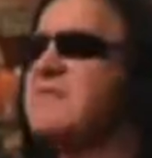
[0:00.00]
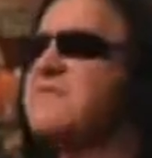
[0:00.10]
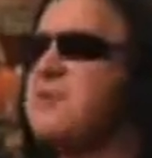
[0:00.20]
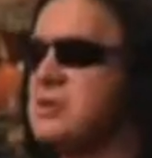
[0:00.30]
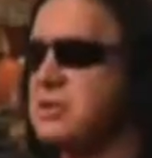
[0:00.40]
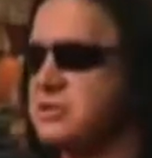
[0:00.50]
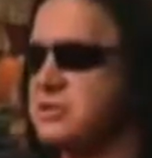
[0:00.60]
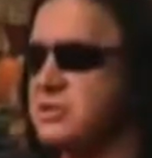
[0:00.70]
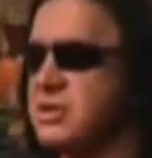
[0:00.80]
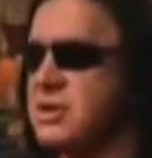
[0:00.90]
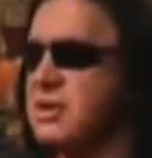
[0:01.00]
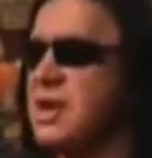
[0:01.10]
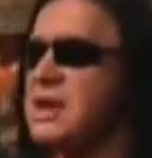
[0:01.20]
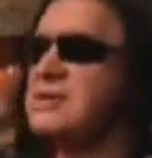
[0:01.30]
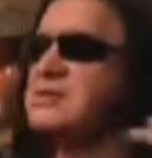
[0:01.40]
it, I'm fearless.
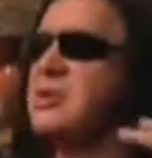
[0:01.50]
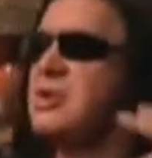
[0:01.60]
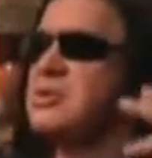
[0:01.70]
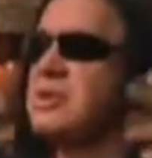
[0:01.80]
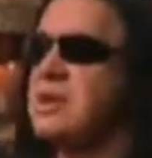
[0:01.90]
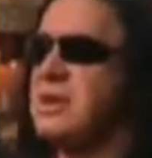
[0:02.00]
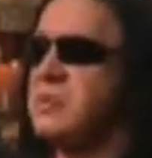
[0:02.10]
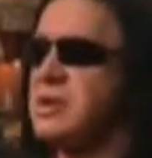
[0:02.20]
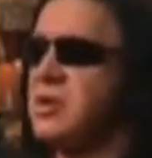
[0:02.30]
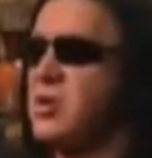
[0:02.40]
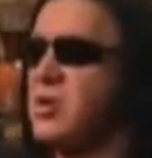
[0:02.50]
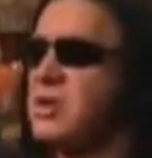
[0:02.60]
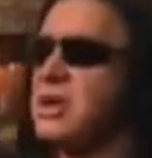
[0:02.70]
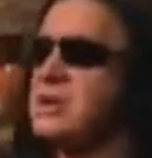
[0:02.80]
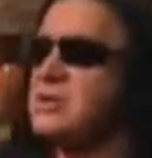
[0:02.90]
I can talk without hemming and
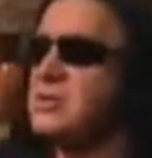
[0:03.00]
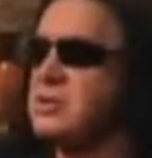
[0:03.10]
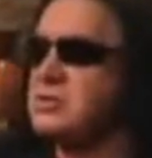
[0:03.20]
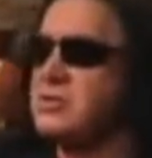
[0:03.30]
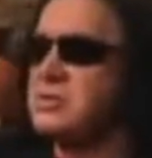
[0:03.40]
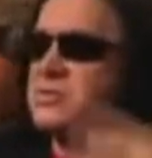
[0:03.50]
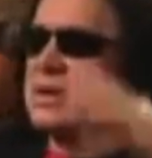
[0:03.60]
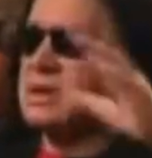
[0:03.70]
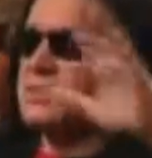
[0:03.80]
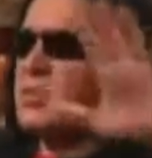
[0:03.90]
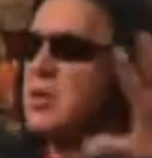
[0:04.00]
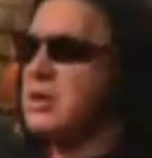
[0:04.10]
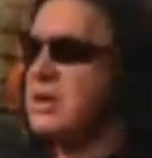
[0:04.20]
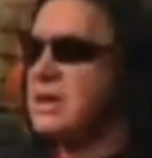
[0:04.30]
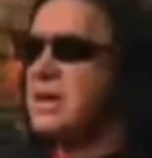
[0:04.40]
hawing. I can look at you, and I can
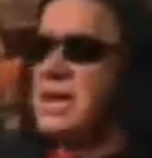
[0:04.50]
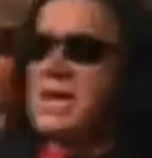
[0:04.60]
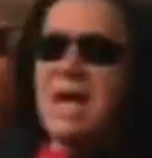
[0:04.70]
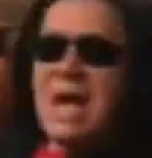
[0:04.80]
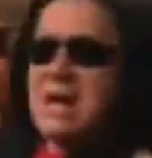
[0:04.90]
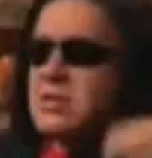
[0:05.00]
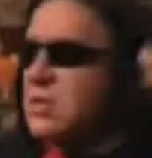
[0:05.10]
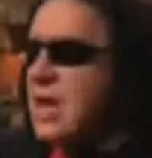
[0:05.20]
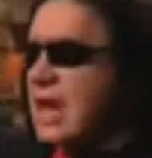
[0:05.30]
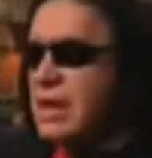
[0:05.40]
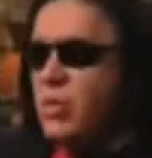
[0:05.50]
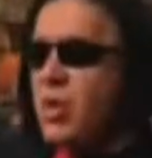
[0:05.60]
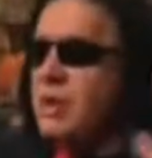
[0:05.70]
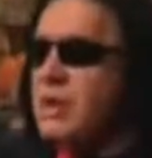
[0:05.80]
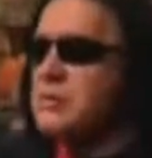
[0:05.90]
walk in.
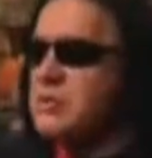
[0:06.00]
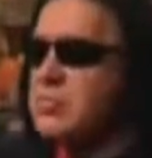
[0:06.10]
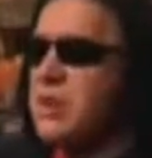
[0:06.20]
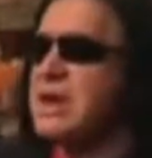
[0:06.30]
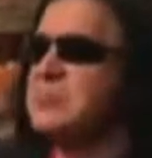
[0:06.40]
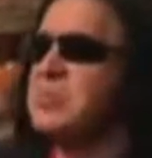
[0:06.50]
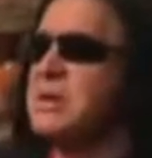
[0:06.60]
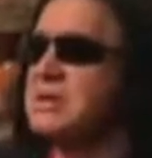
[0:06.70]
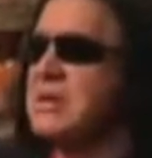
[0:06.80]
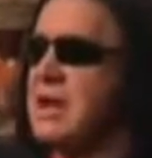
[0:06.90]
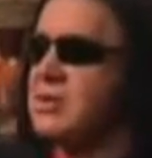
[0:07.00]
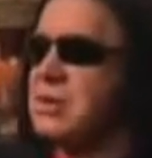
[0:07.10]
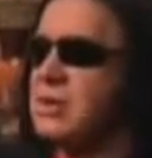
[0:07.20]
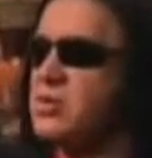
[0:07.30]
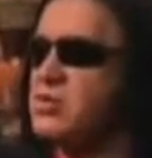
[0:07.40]
I'll walk in with Brad Pitt.
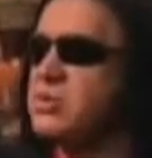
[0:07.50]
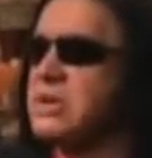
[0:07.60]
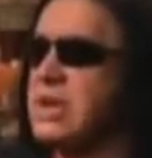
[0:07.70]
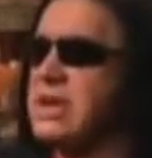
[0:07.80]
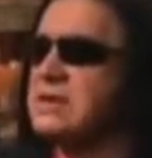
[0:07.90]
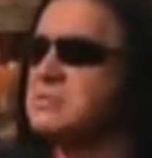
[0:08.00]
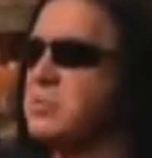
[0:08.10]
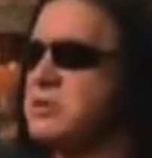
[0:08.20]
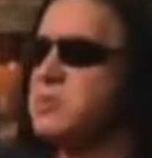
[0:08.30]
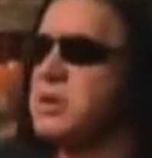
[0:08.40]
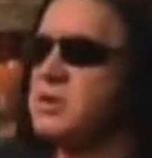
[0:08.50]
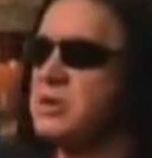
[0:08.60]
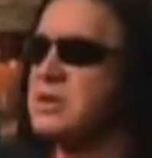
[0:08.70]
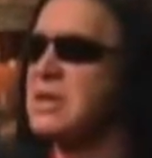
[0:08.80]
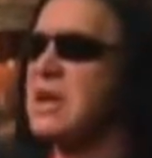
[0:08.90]
I don't care who the guy is, much
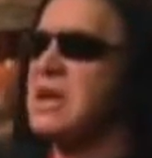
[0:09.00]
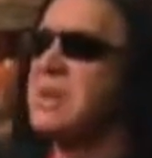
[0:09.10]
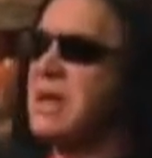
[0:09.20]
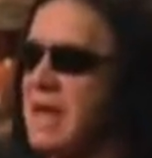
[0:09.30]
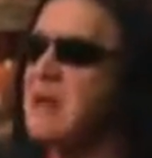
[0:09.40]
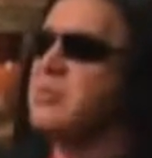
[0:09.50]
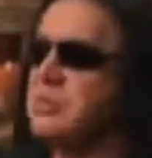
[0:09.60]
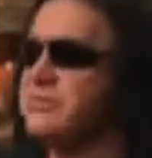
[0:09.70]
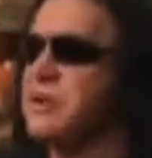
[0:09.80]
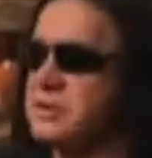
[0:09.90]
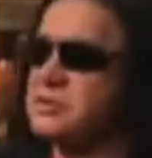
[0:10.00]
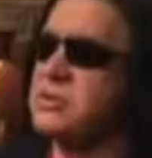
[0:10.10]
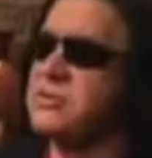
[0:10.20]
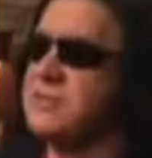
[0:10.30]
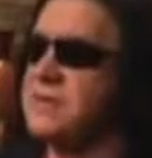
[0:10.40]
better looking than I am. I
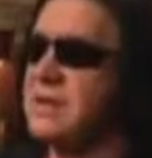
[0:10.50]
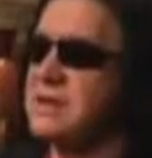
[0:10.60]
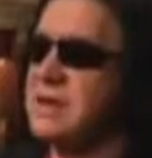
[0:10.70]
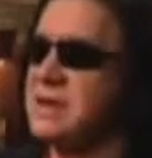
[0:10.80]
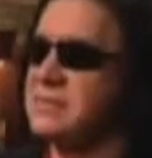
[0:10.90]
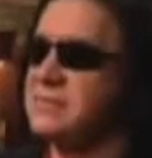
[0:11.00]
his girlfriend that